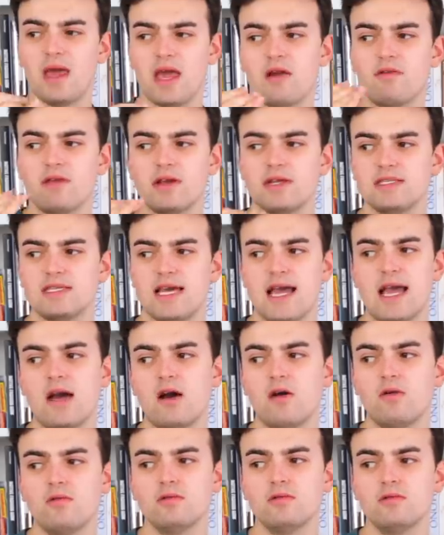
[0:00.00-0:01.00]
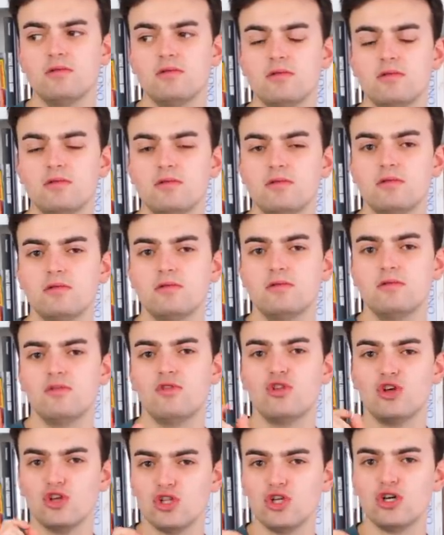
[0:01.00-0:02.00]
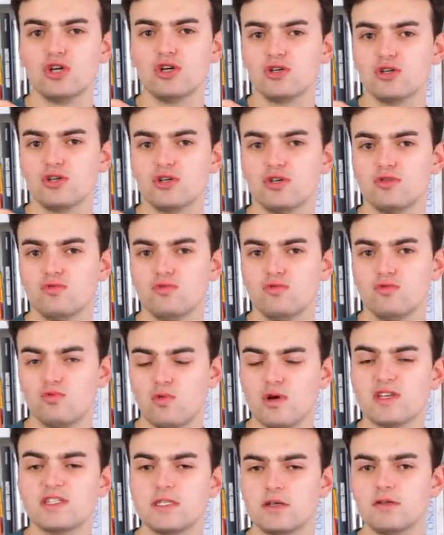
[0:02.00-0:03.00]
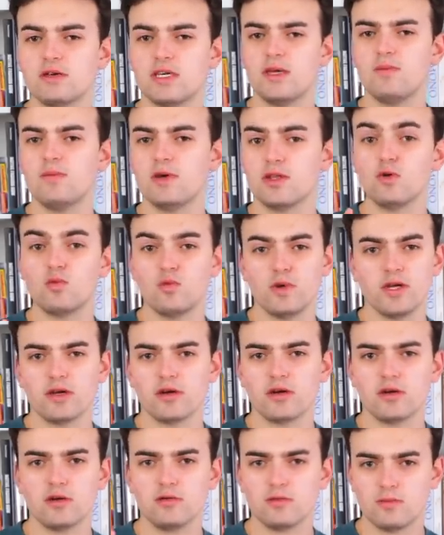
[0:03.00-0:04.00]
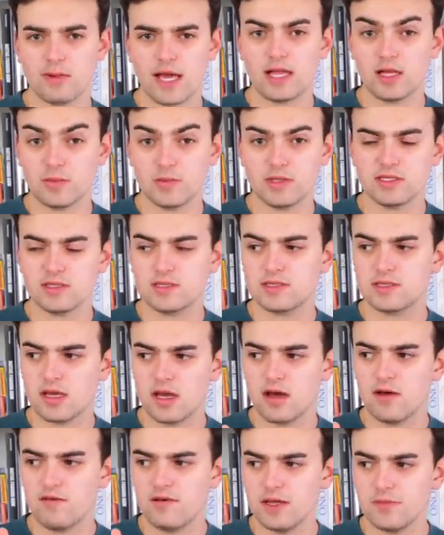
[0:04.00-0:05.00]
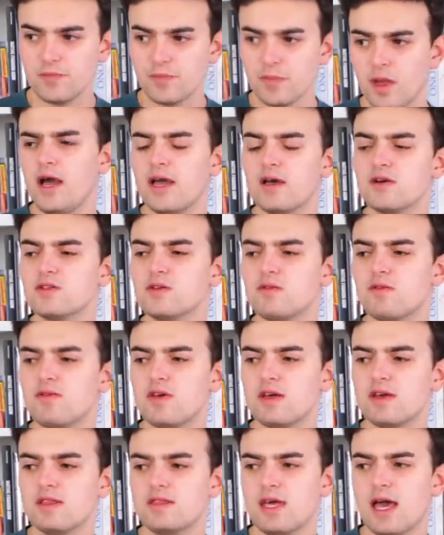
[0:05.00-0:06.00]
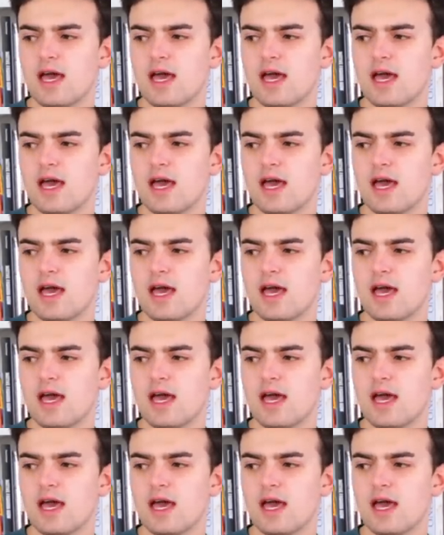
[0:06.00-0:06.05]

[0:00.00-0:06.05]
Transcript: paring down the look while still keeping the weird elements of it. I also think